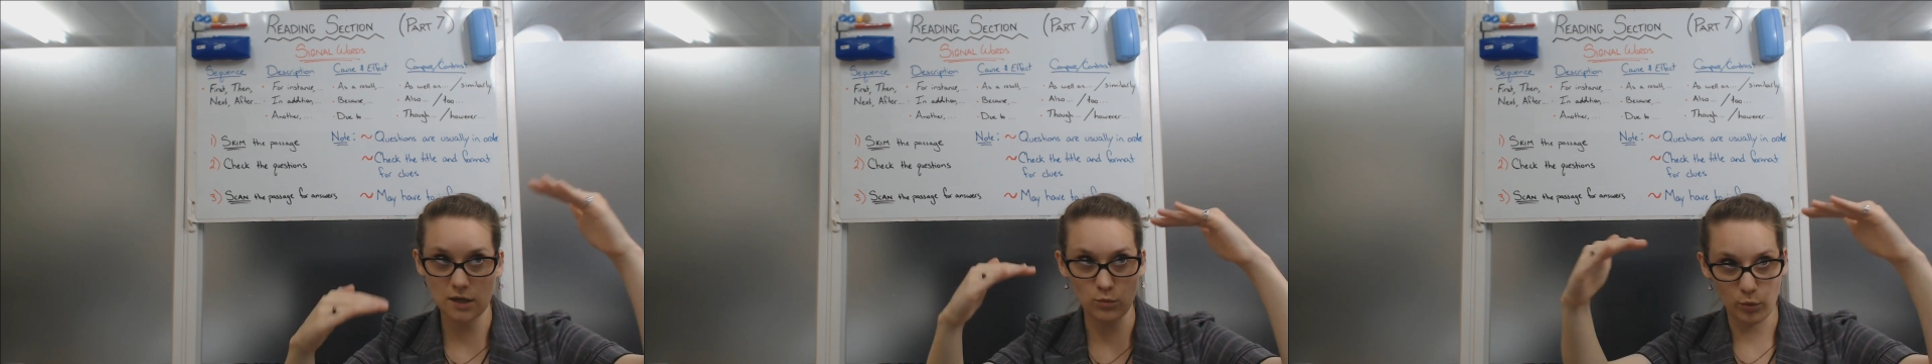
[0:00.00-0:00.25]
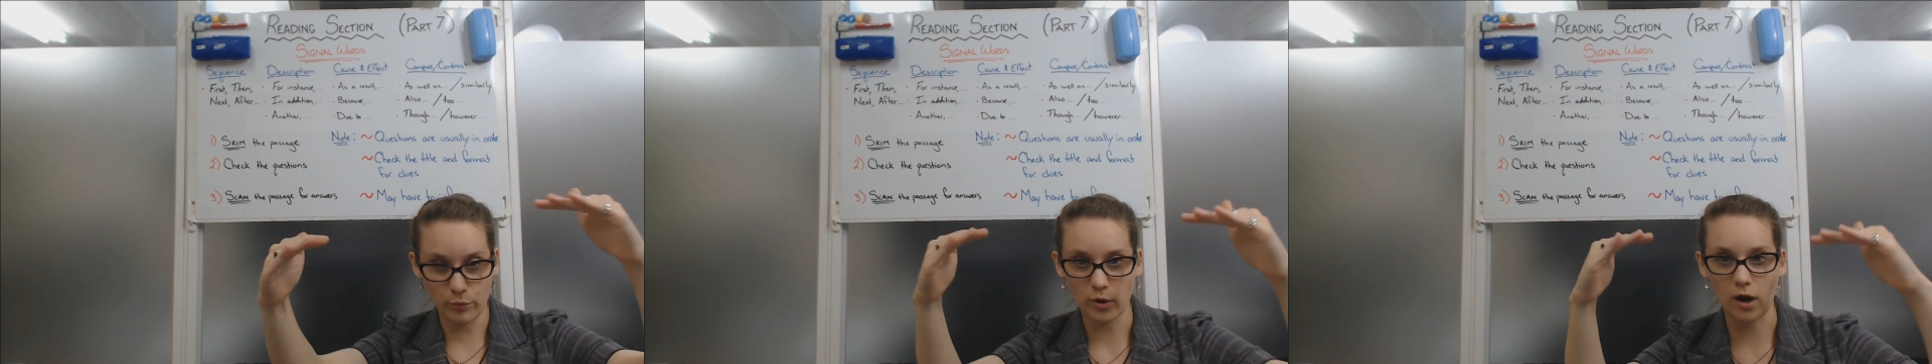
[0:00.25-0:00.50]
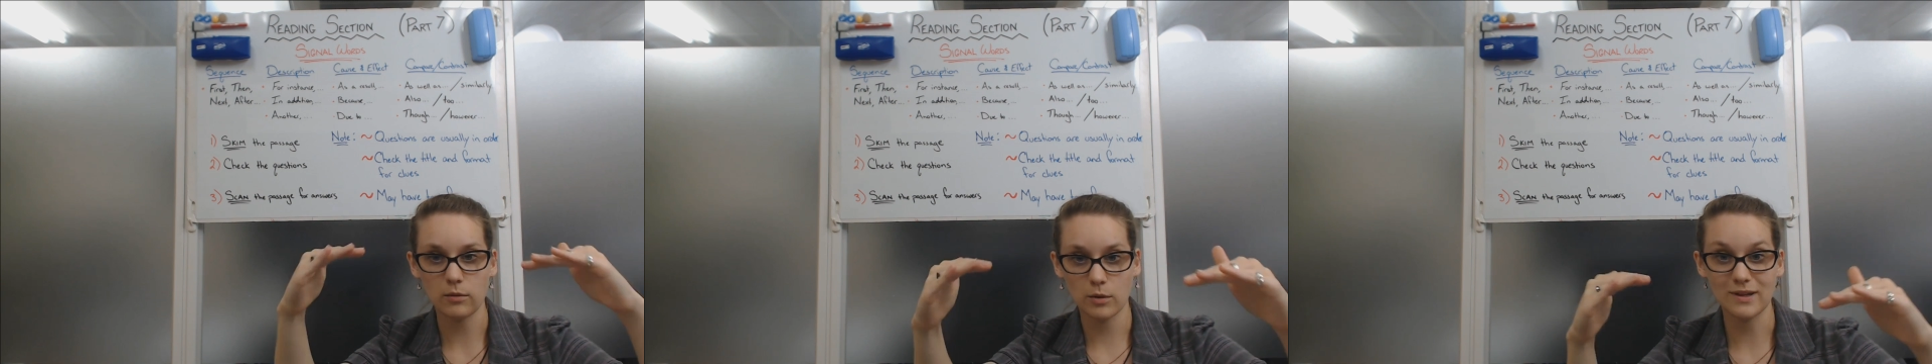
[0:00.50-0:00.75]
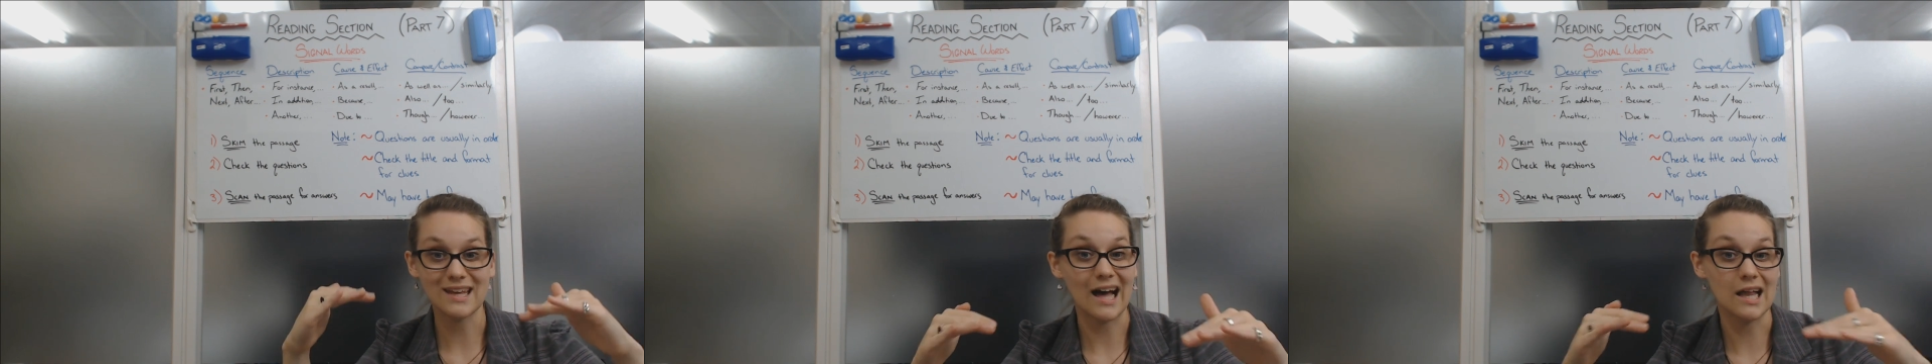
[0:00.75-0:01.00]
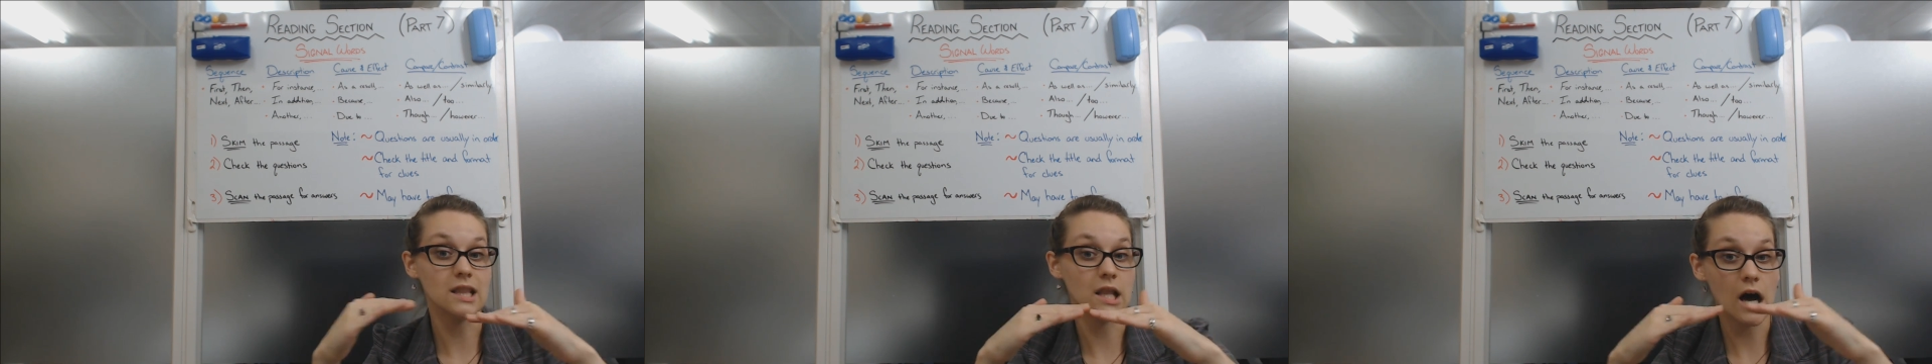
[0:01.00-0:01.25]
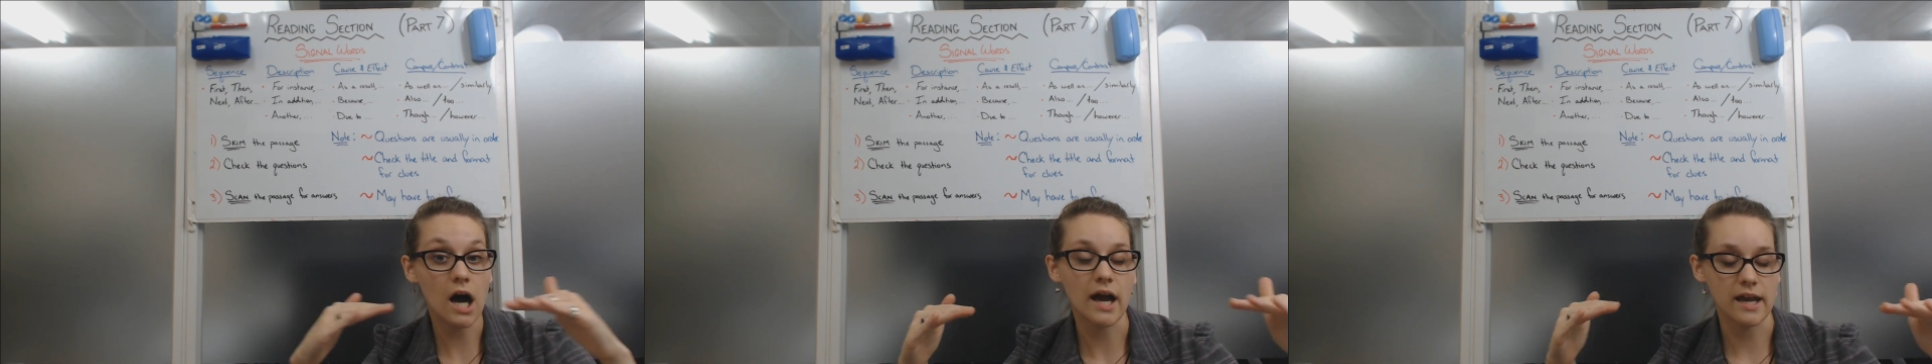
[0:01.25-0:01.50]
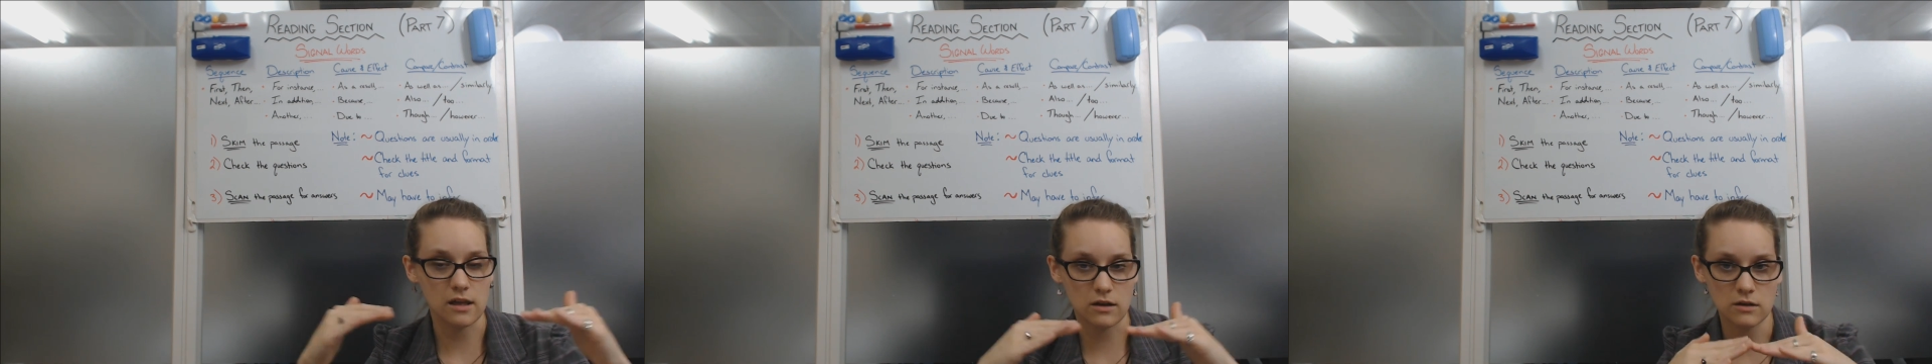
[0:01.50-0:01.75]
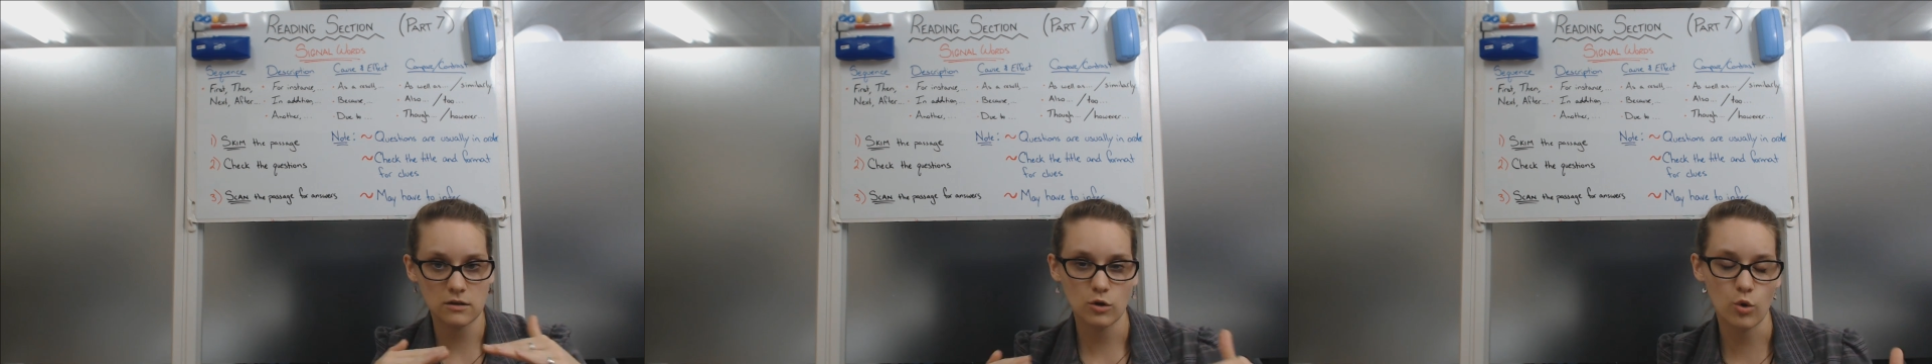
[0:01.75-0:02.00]
it will probably
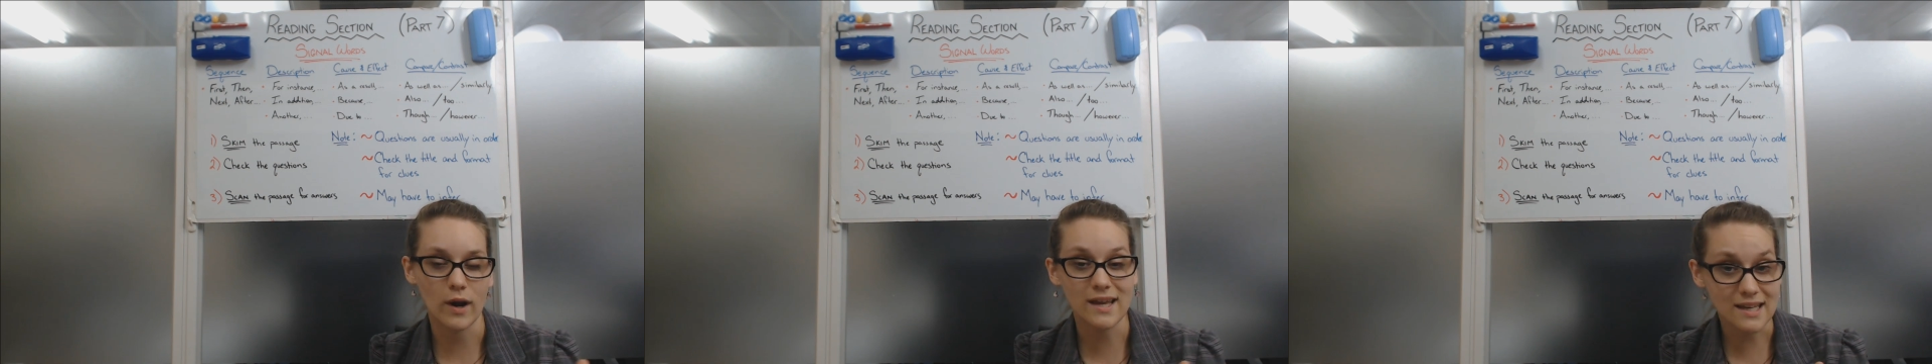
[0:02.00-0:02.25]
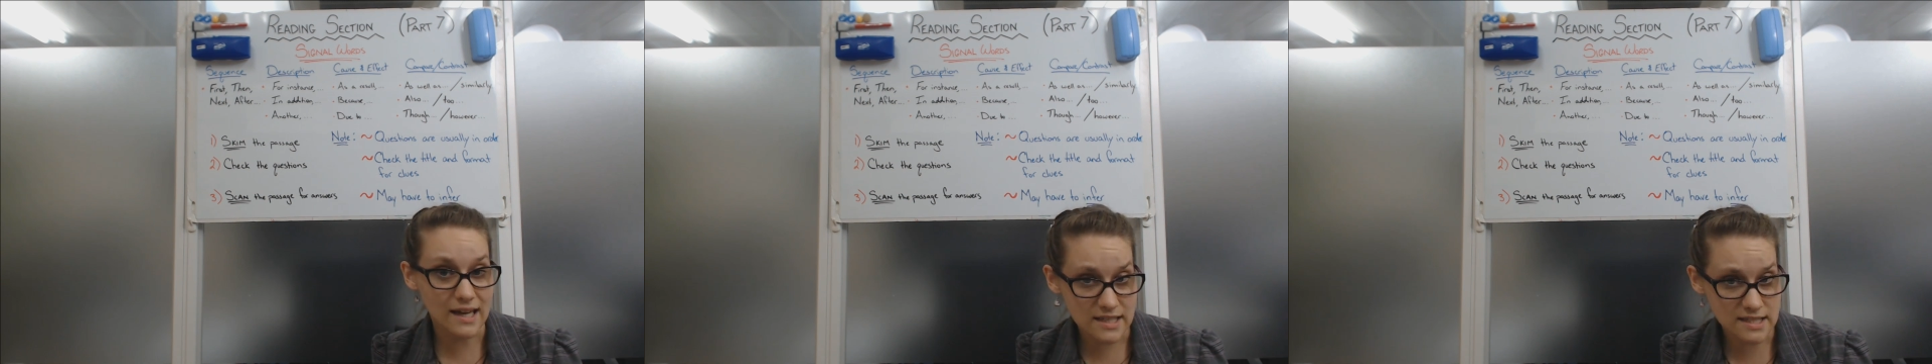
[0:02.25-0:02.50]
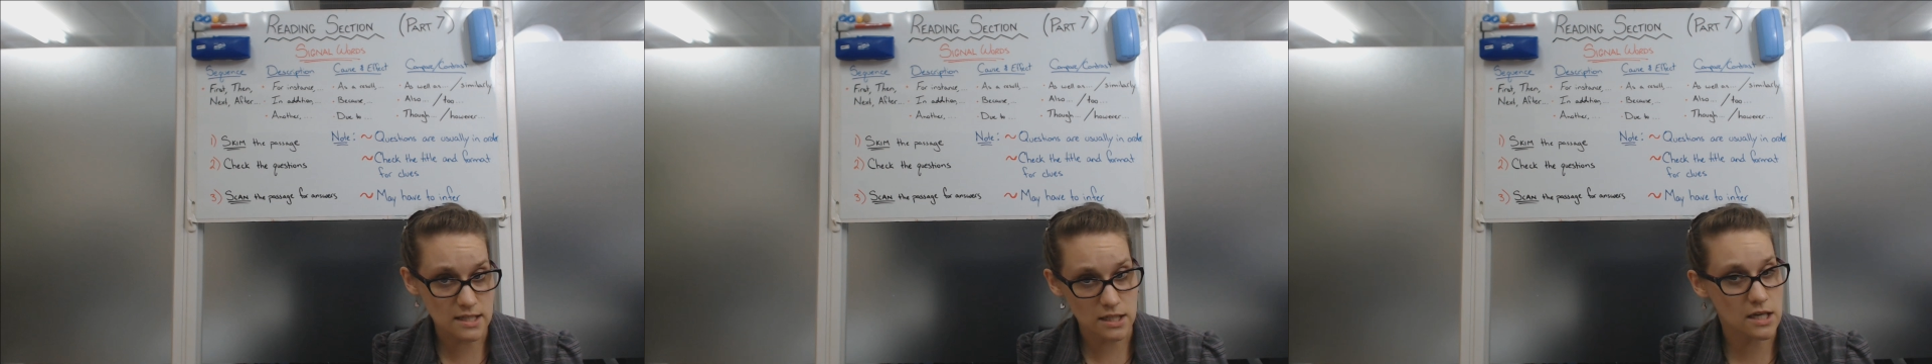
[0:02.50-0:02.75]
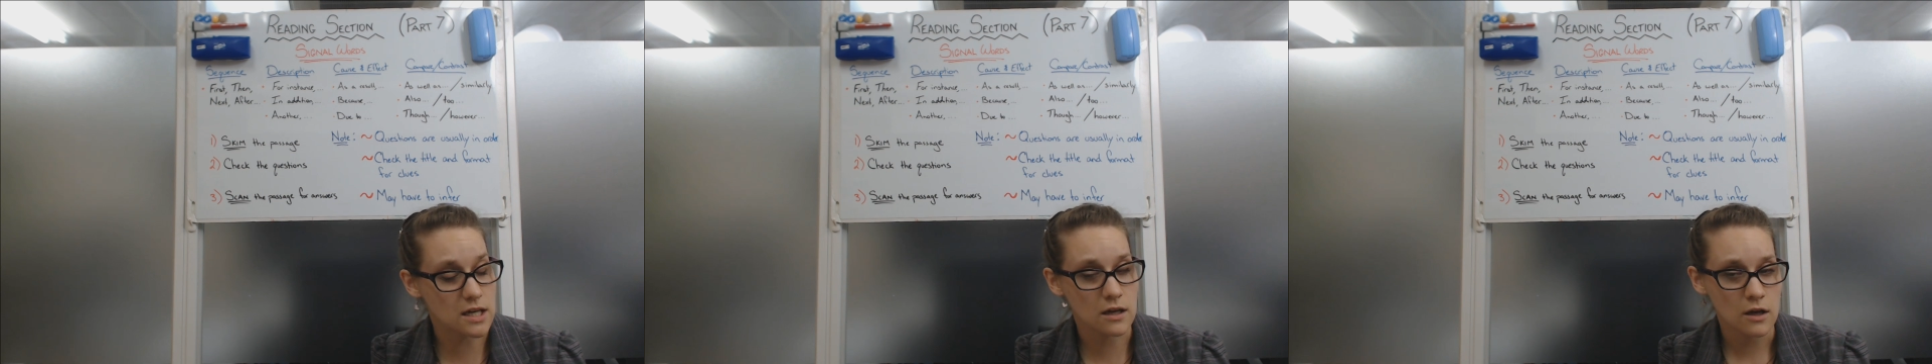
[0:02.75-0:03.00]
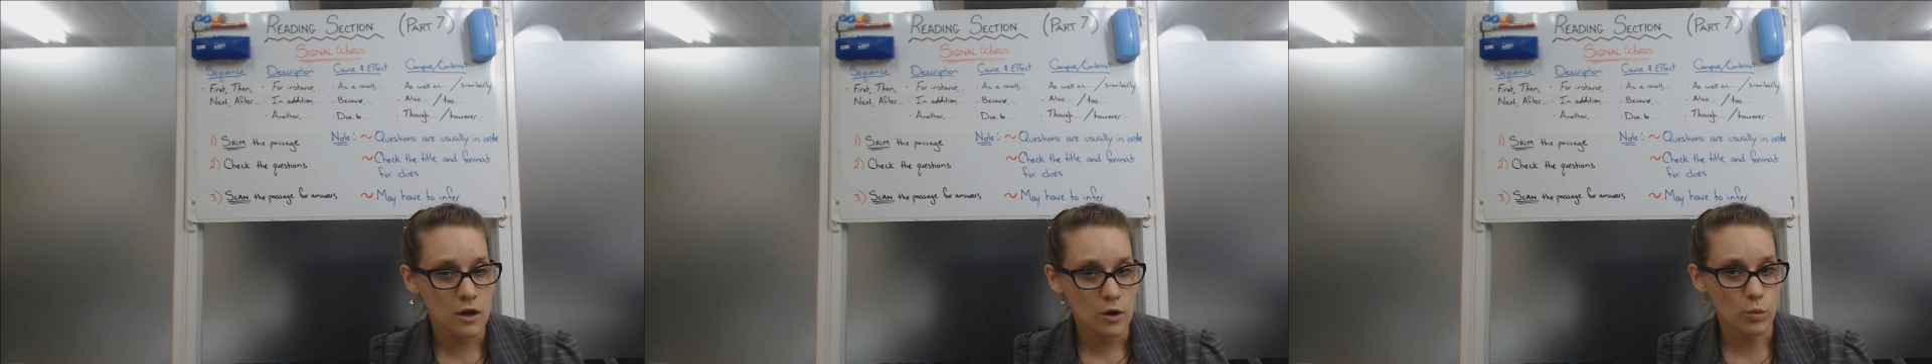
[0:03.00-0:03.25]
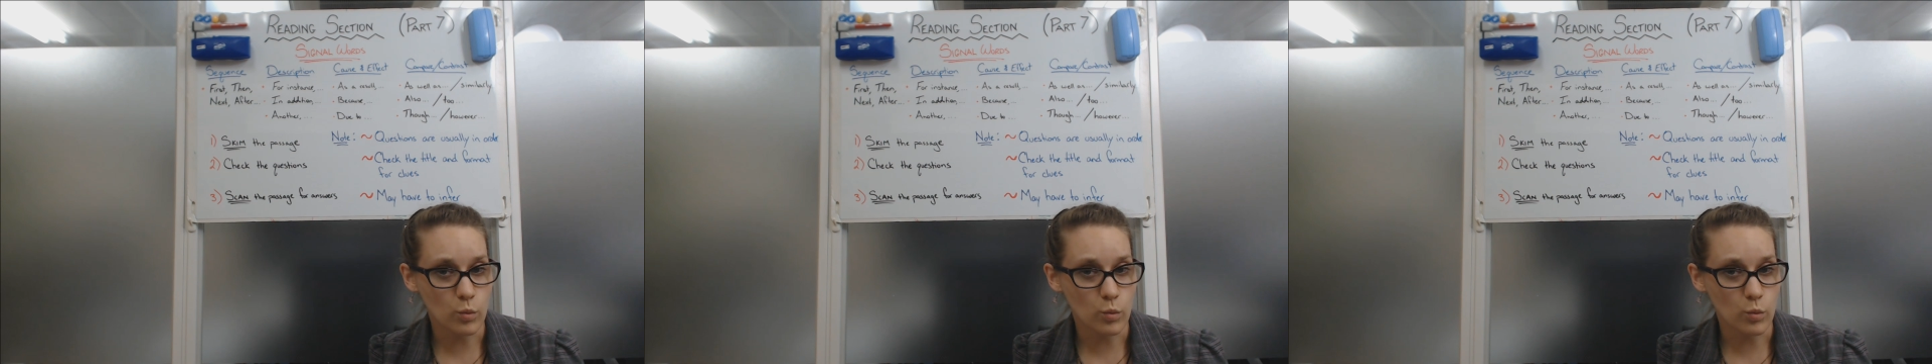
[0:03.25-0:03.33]
align quite nicely